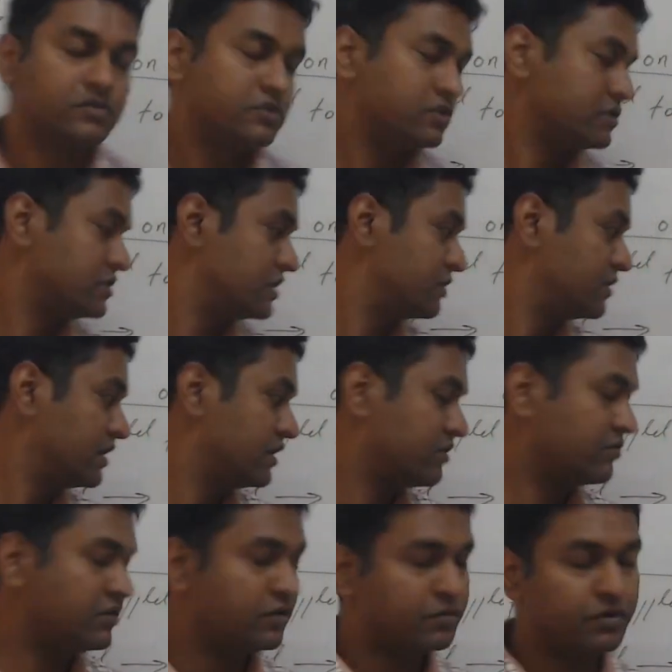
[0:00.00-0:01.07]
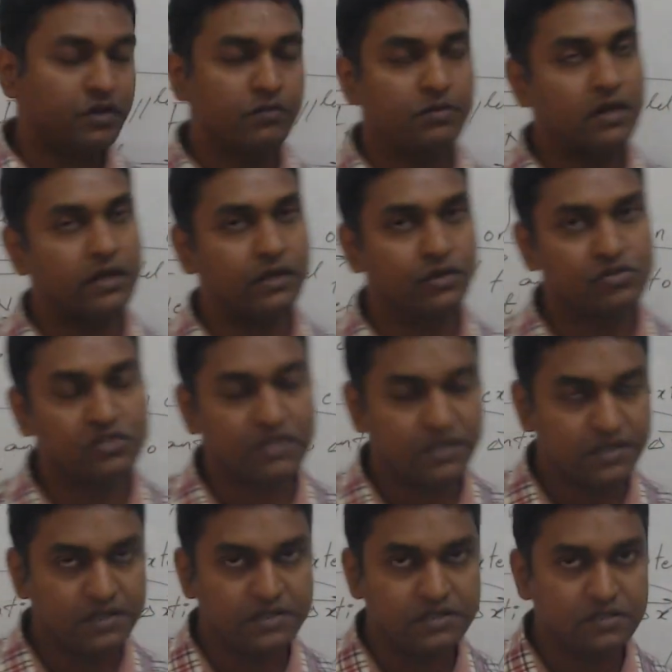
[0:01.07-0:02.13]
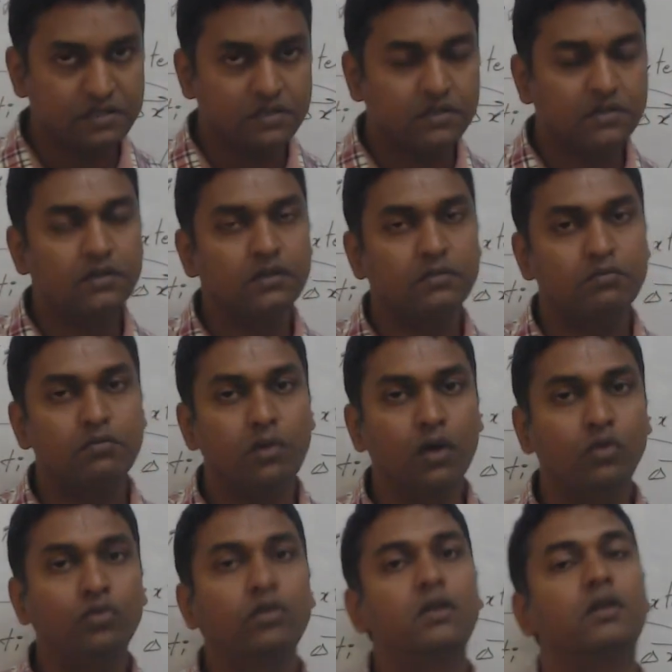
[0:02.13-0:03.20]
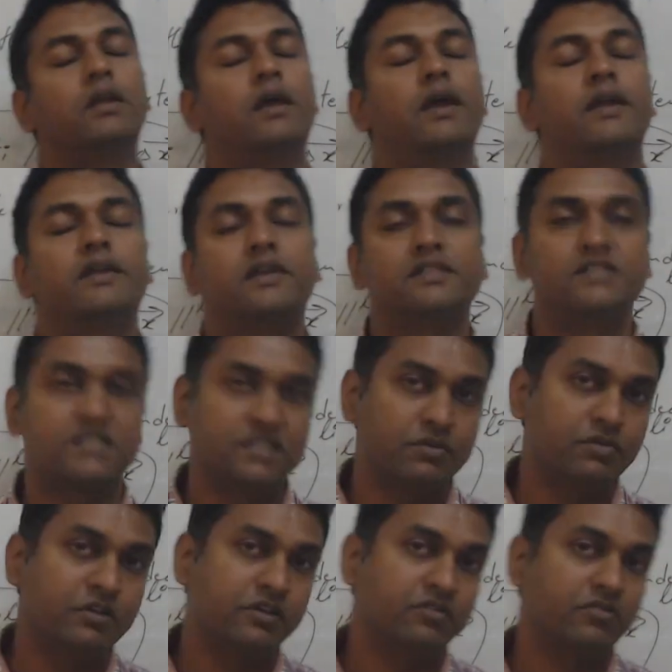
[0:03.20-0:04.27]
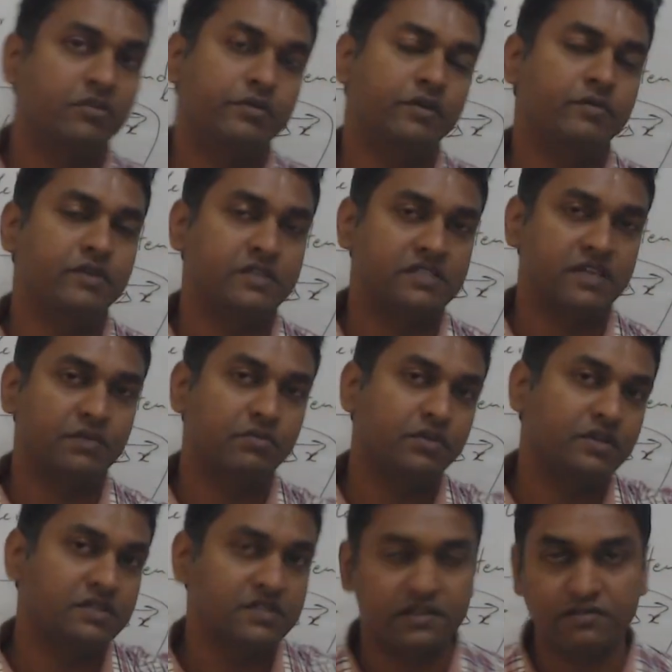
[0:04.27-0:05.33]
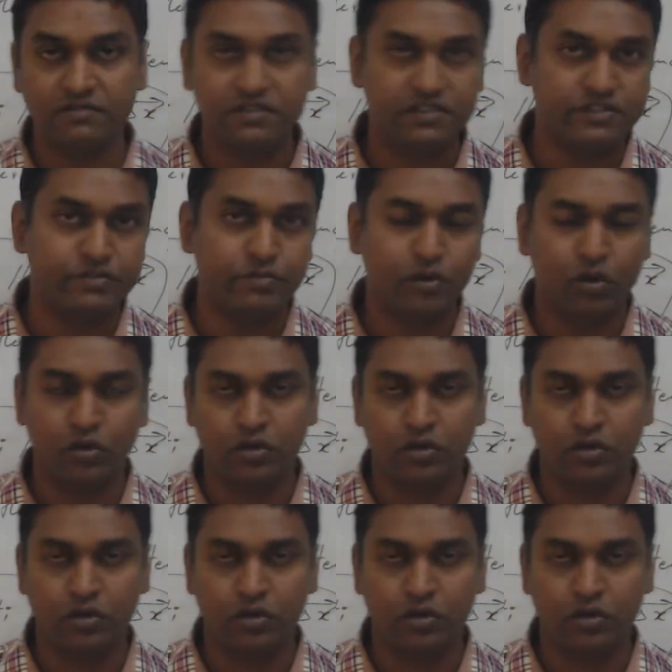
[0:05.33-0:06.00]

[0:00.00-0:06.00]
Stable equilibrium, like you said, is a bowl, and unstable equilibrium example is a reversed bowl.